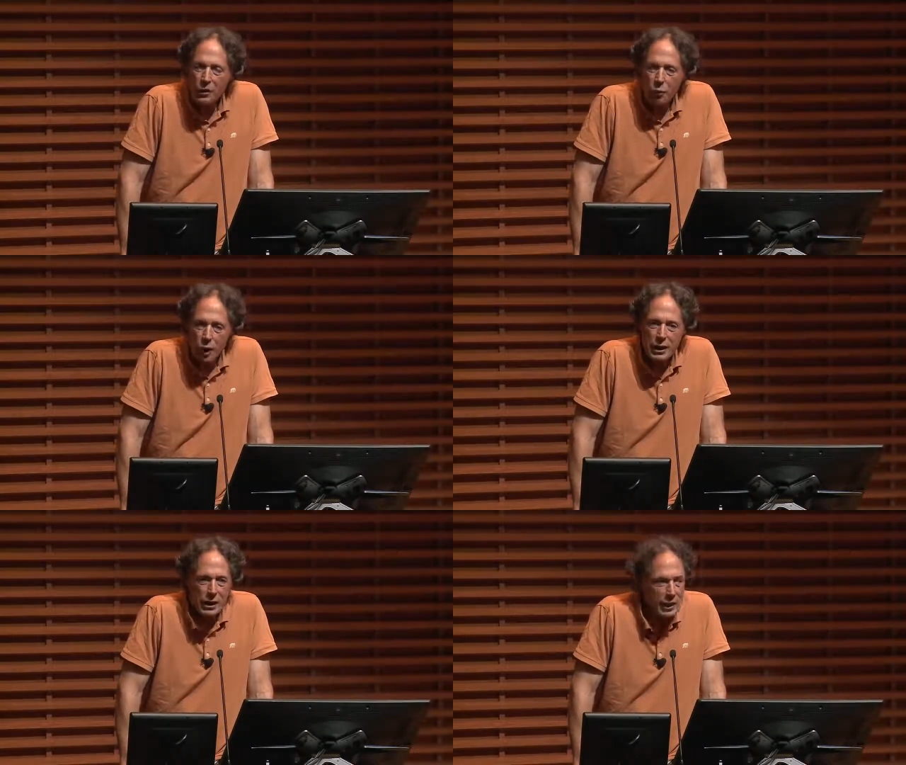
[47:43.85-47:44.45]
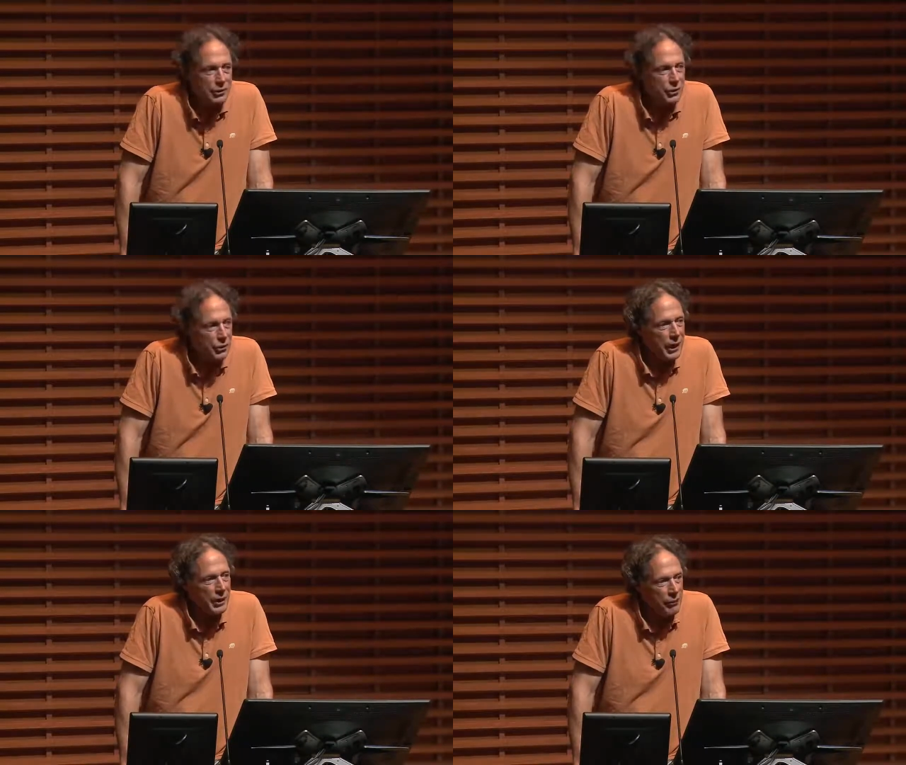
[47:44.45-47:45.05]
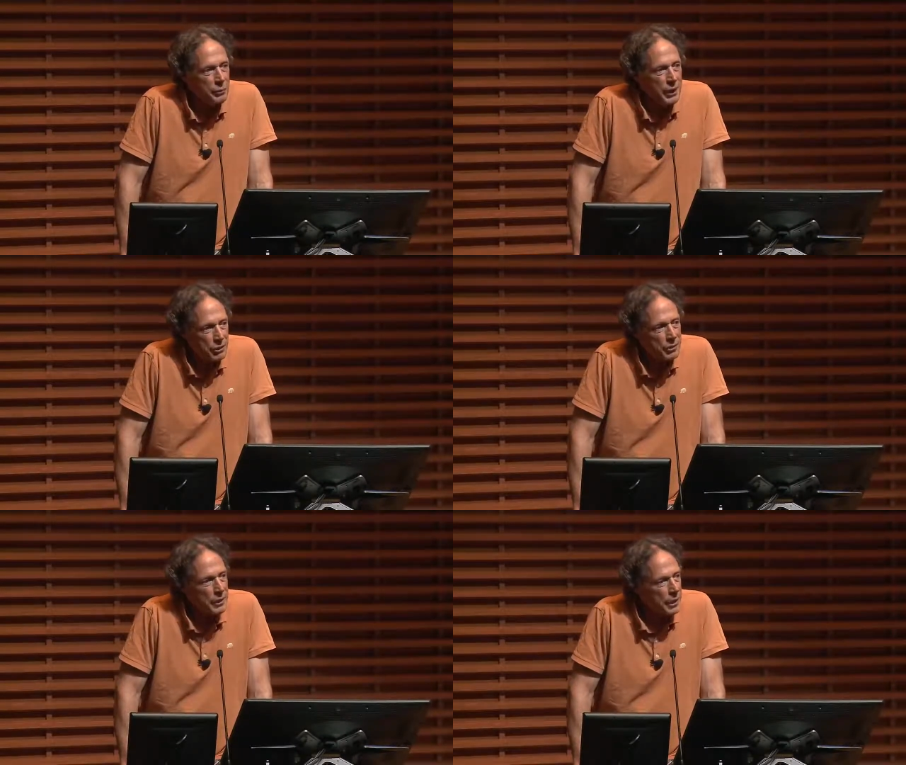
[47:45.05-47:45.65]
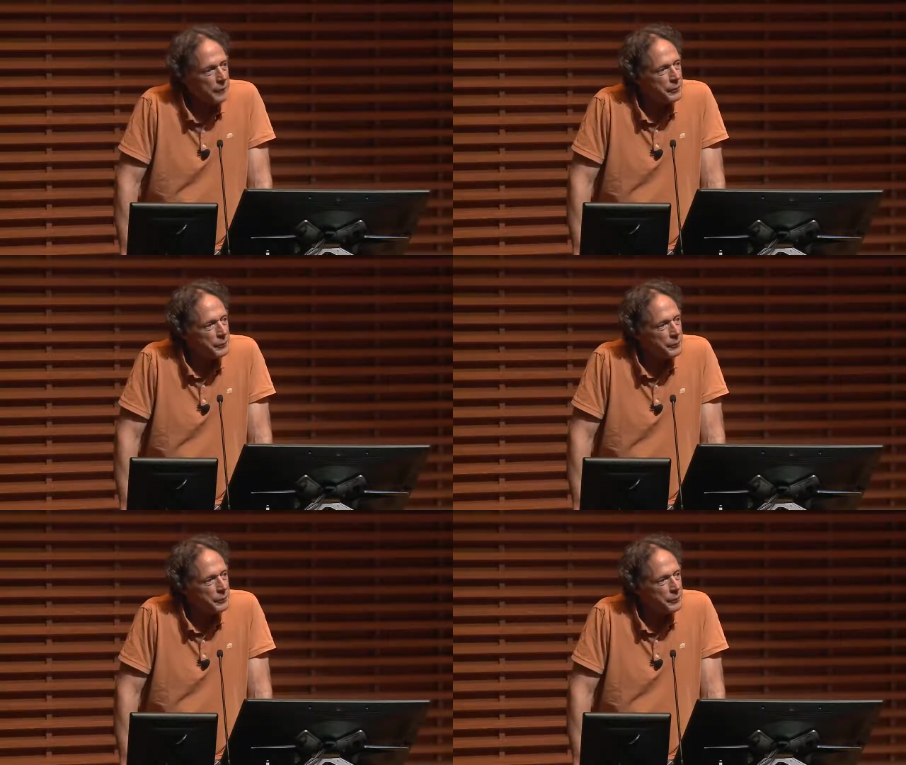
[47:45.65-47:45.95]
what can I do to have a better day?